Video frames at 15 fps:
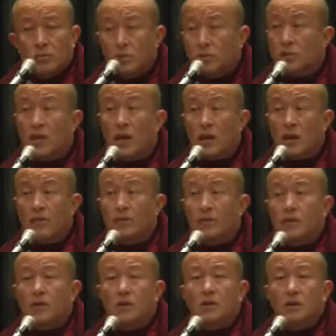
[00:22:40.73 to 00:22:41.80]
because
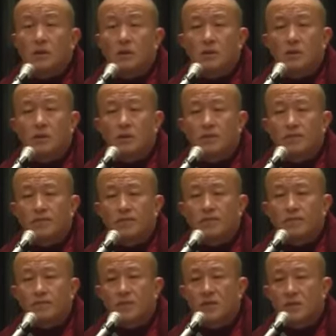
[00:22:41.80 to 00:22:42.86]
everything
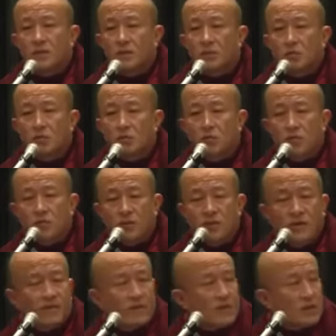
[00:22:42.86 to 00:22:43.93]
is a Guru's
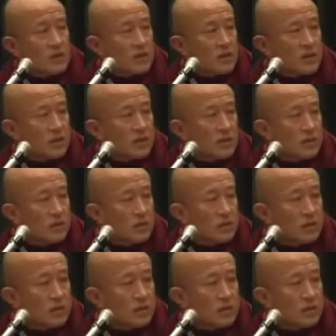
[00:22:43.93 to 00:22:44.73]
manifestation.